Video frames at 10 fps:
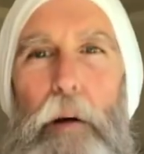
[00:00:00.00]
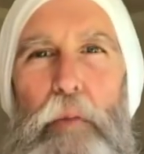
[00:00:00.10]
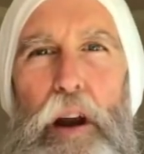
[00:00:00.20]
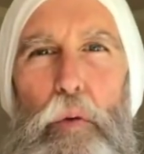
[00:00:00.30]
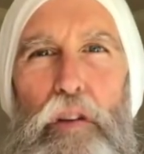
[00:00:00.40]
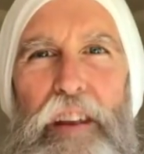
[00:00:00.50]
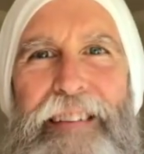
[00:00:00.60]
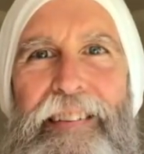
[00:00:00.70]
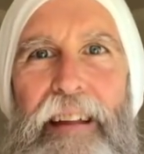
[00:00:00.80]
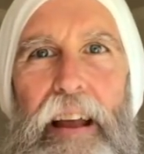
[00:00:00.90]
up there,
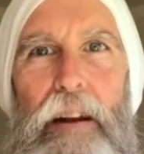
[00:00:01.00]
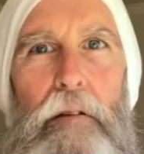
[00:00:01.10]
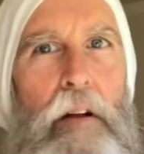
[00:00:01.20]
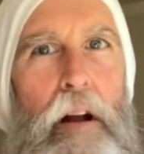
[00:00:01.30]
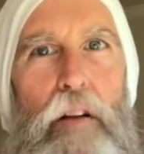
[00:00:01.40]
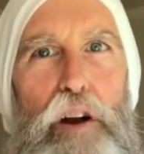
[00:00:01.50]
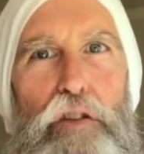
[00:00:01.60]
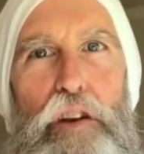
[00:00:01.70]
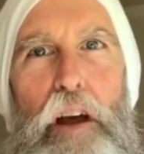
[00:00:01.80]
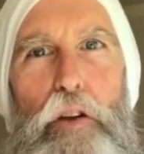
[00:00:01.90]
resisting.
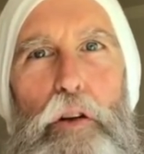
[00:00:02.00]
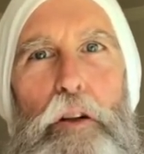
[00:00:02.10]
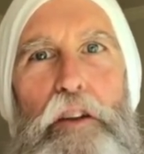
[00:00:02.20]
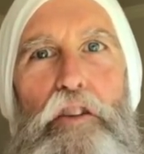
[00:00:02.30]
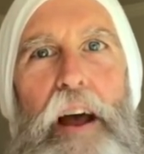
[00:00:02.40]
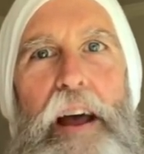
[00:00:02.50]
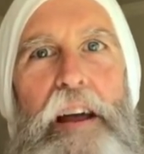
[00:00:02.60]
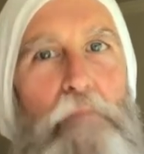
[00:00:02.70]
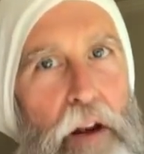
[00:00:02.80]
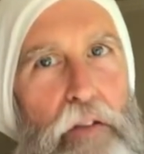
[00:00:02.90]
Here's another
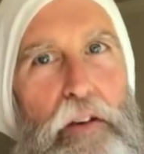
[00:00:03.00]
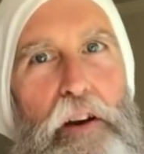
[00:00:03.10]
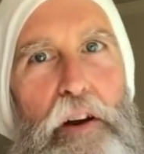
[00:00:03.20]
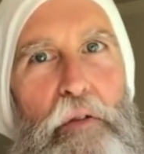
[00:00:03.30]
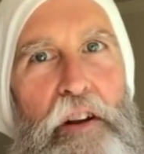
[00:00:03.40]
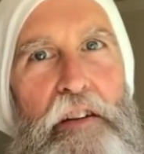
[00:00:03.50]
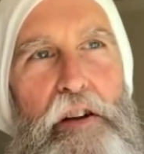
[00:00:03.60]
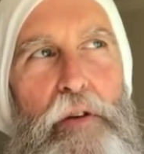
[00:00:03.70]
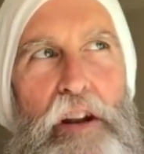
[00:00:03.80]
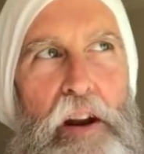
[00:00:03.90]
cliche, but it's a good one
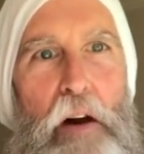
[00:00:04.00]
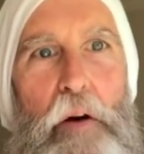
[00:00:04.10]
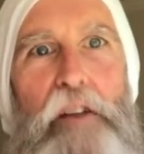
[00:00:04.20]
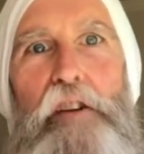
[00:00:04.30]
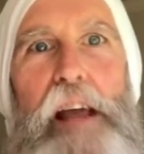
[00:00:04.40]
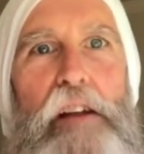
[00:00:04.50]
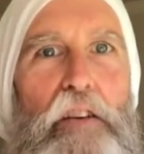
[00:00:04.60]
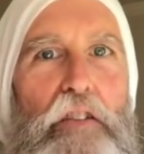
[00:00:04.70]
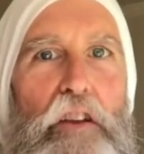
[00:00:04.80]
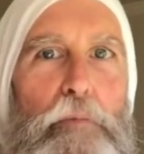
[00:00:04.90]
too. And you know what? You can't
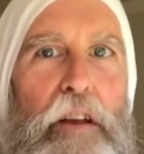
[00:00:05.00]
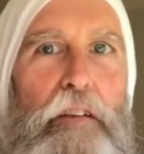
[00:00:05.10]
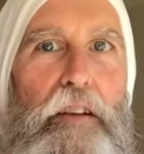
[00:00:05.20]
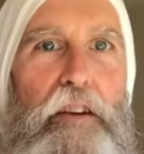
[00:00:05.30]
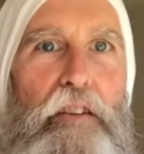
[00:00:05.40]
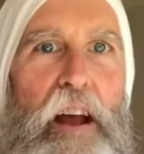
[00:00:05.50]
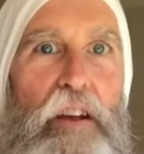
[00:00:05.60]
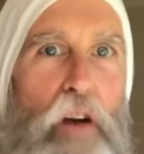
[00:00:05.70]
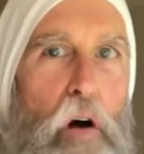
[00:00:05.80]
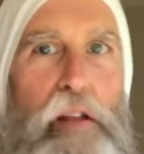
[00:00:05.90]
just dismiss
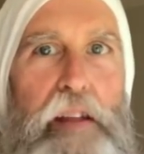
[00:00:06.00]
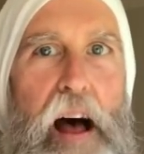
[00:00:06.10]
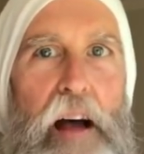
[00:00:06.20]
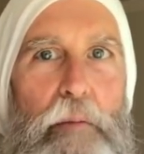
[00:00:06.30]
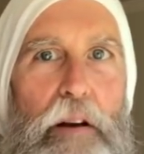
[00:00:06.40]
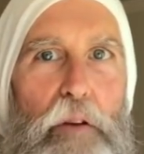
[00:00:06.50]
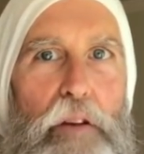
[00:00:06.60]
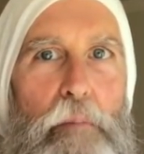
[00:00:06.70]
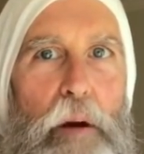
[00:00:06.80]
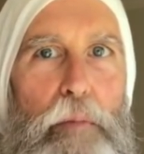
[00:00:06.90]
cliches all the time, because
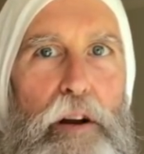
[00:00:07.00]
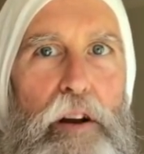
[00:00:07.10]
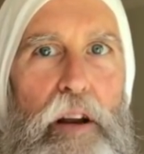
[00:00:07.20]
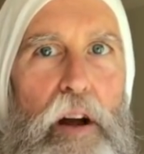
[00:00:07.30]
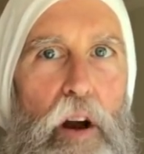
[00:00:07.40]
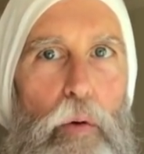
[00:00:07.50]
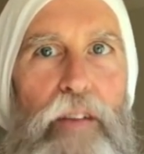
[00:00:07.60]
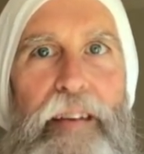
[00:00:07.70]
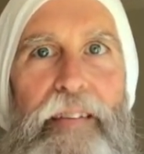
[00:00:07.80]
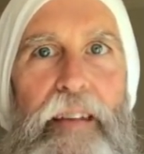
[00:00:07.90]
some of them are good.
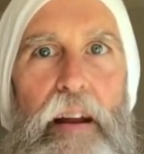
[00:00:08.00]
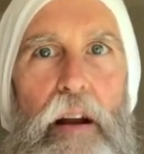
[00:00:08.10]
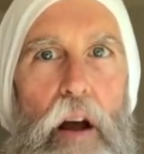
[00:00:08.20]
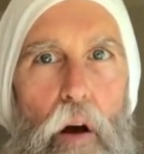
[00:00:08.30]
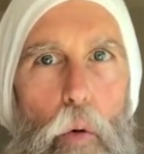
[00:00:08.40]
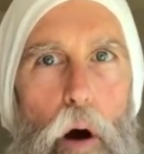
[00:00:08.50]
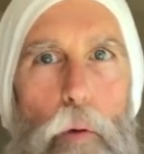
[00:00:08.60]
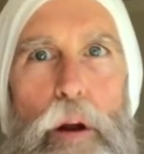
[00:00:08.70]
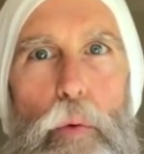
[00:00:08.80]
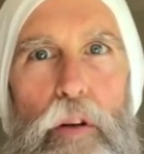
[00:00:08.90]
Resisting.
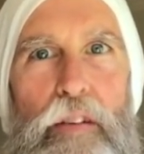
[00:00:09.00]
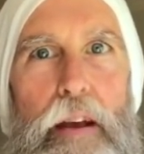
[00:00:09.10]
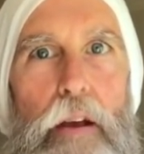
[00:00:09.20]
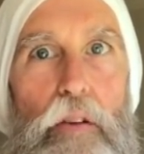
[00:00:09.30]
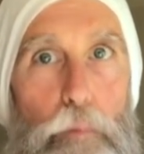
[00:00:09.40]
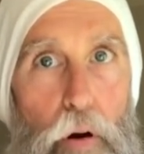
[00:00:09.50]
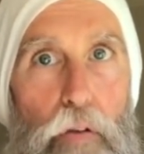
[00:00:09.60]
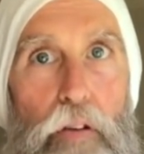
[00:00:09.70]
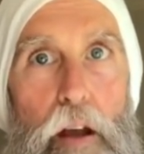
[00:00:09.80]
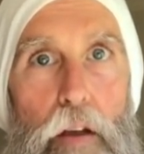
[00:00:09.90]
What we resist
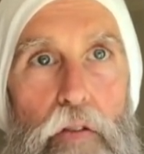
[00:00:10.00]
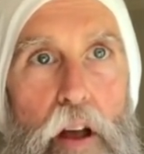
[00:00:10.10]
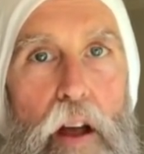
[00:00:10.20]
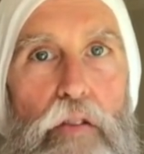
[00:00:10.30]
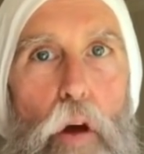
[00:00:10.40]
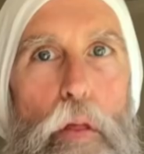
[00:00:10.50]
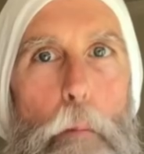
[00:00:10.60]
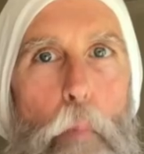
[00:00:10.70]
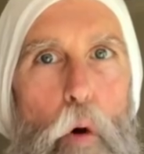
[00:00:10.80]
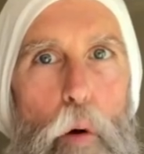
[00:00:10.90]
persists. So the
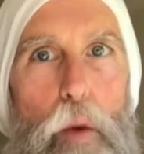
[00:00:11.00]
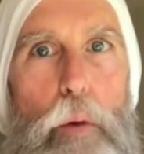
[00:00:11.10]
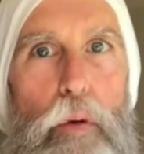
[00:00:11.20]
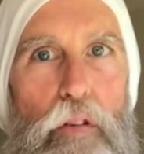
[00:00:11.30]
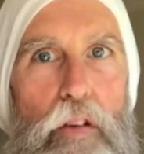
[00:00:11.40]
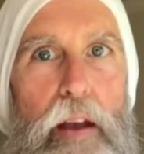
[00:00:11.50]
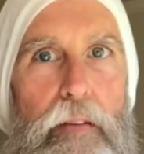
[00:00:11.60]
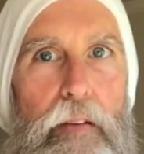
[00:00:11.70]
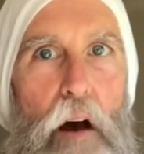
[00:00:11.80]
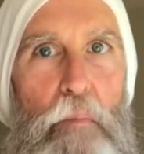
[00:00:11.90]
more we
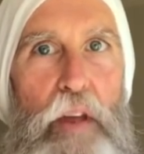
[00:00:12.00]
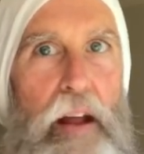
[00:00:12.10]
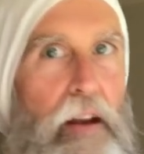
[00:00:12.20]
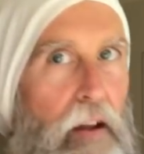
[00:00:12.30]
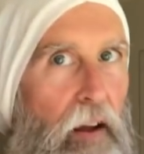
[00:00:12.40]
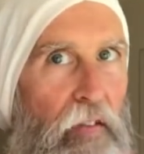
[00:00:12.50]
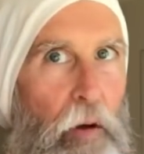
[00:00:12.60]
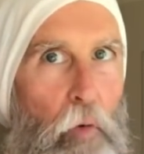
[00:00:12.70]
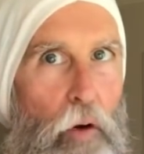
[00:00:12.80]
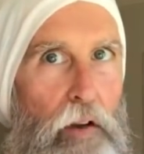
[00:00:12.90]
resist something,
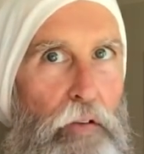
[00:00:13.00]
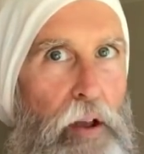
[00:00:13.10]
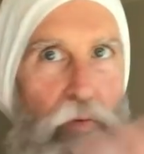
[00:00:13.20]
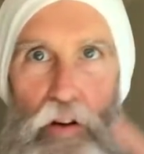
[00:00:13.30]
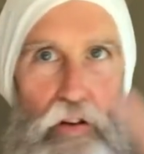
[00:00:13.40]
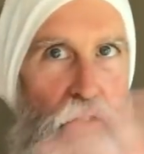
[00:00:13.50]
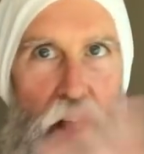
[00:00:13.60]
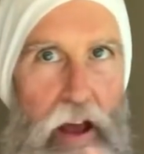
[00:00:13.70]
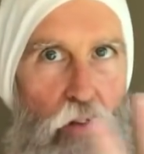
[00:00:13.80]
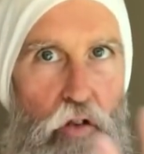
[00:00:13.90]
the more it seems to just
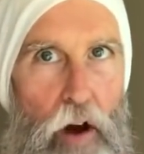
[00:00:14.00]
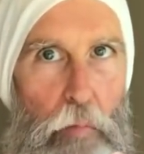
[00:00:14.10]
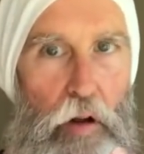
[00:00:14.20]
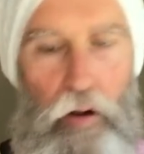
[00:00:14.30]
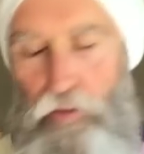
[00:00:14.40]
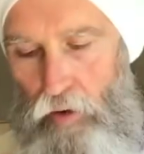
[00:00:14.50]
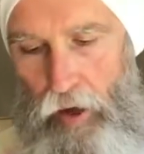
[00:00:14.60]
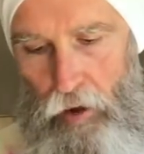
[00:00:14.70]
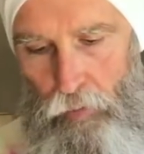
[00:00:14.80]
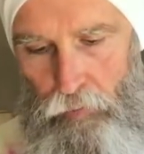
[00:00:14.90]
trouble us,
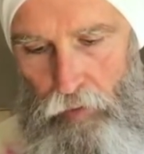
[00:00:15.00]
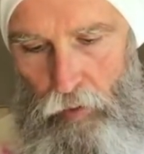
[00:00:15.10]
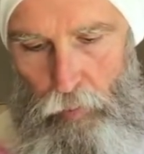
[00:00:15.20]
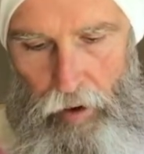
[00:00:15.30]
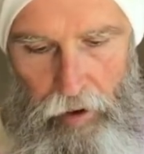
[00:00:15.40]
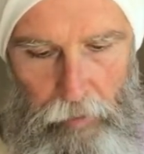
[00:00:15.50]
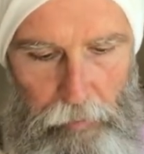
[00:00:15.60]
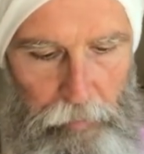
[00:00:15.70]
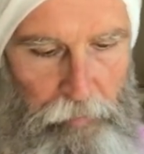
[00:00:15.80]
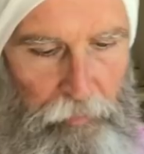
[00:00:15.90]

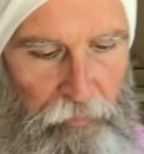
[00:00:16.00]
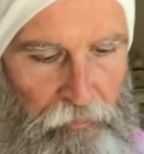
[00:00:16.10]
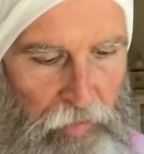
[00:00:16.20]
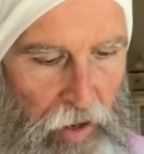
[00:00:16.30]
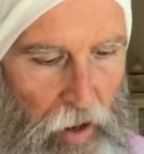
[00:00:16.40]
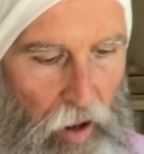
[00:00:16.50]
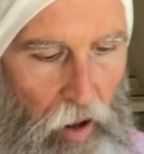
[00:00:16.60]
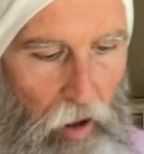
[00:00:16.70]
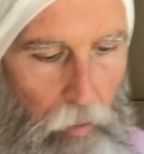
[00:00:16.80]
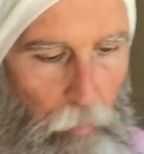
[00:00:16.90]
So,
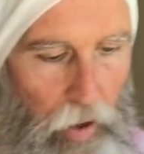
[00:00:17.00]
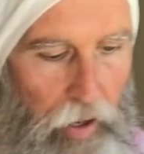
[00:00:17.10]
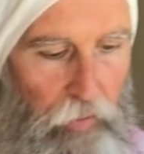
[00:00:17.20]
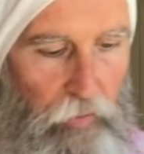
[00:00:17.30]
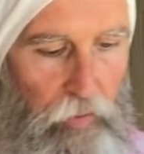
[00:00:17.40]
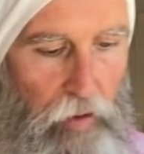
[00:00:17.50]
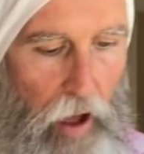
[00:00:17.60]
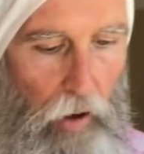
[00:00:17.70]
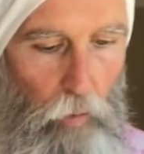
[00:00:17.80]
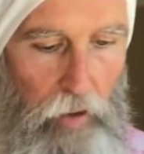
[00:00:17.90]
but it's
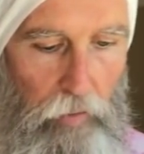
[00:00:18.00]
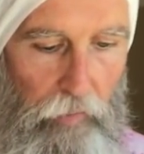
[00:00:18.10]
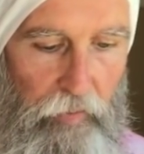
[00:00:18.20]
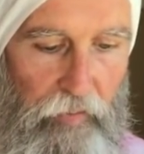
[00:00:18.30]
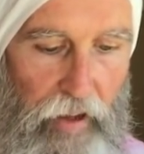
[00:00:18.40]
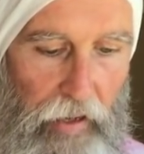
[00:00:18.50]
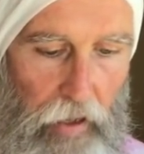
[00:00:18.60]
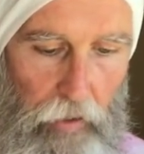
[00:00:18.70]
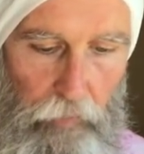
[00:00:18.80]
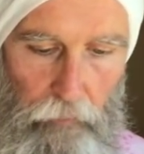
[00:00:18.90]
not only the
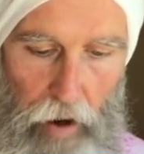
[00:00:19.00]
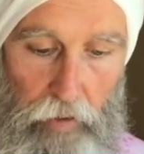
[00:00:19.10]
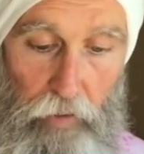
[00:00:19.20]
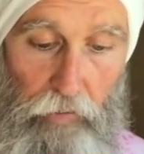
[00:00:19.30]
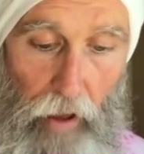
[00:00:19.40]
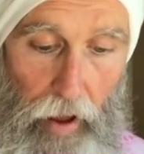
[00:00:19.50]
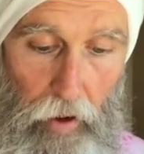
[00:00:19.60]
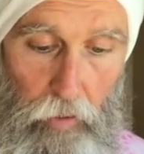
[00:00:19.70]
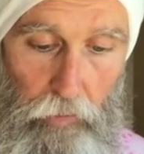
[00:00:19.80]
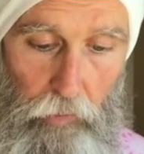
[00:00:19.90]
stickiness of our
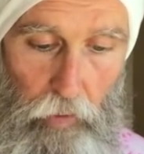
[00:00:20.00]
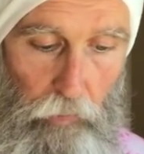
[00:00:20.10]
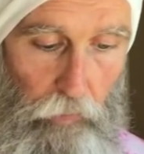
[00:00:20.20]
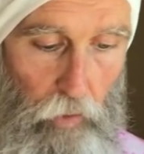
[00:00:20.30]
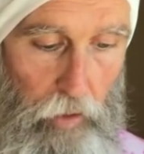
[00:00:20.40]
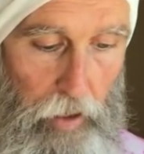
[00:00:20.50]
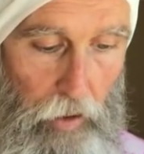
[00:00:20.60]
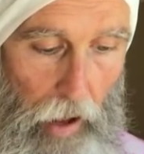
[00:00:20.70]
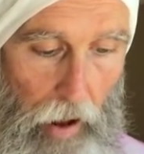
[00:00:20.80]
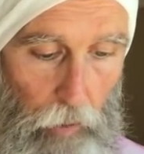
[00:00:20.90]
desires
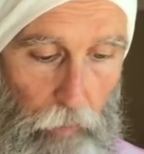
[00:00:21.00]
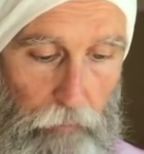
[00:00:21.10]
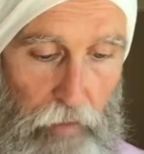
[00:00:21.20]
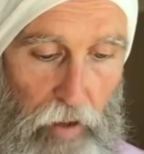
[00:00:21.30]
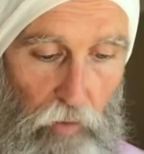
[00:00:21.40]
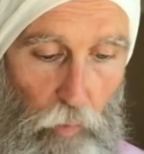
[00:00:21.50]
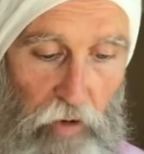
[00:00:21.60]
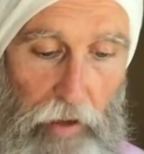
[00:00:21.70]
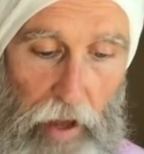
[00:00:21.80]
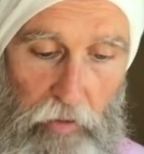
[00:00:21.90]
concerning outer events
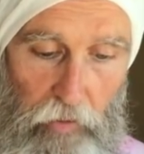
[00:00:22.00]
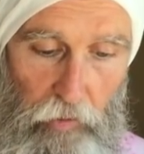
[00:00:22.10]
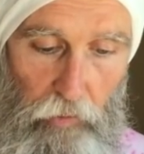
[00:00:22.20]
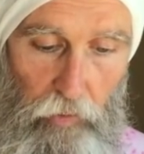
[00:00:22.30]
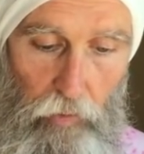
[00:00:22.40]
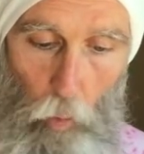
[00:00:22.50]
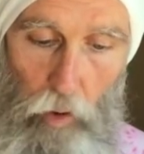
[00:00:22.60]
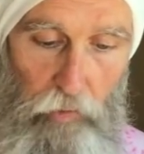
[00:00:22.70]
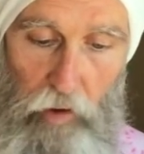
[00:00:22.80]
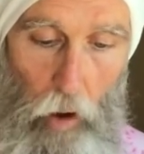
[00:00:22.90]
which catches us,
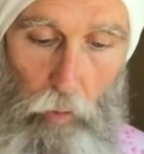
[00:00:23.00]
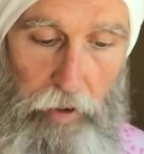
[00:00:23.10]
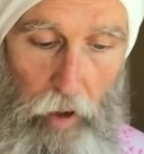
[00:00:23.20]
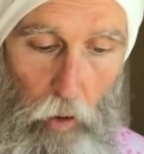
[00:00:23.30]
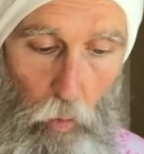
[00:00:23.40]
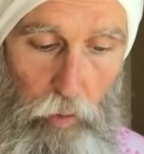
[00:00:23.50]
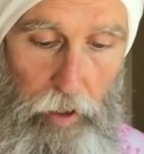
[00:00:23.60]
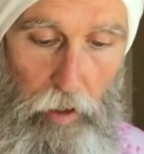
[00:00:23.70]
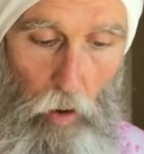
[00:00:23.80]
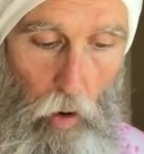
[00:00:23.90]
nor is it only a
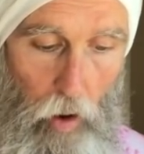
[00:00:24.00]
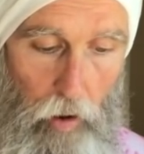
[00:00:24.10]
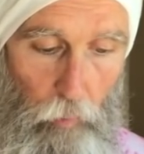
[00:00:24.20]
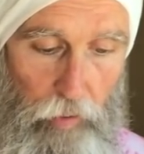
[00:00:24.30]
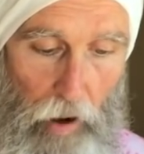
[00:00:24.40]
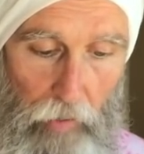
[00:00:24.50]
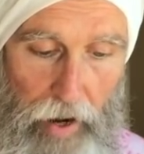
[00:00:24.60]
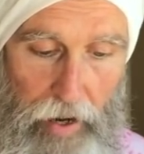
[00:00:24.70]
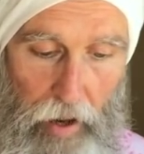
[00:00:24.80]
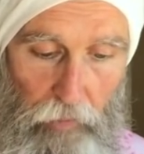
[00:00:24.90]
holding on with our
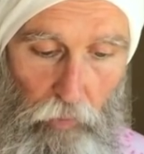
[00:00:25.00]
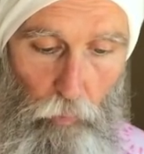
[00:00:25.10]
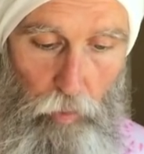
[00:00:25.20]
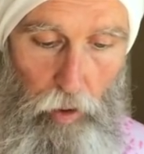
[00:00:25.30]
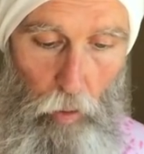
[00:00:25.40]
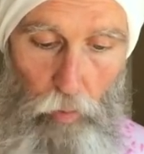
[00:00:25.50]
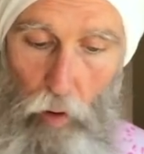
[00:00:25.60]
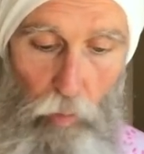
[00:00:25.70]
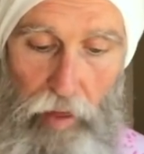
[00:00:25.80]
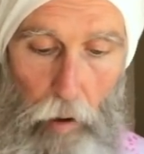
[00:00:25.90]
hands. We hold
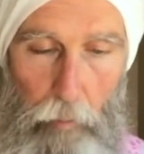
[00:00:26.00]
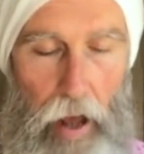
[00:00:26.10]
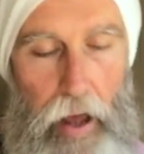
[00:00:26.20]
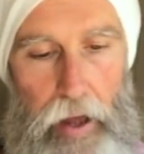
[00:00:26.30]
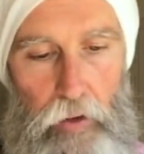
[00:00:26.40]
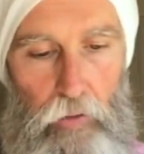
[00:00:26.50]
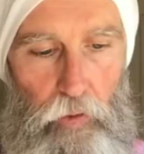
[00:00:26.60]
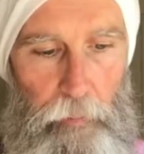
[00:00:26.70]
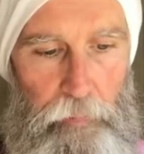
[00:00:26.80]
on with our minds.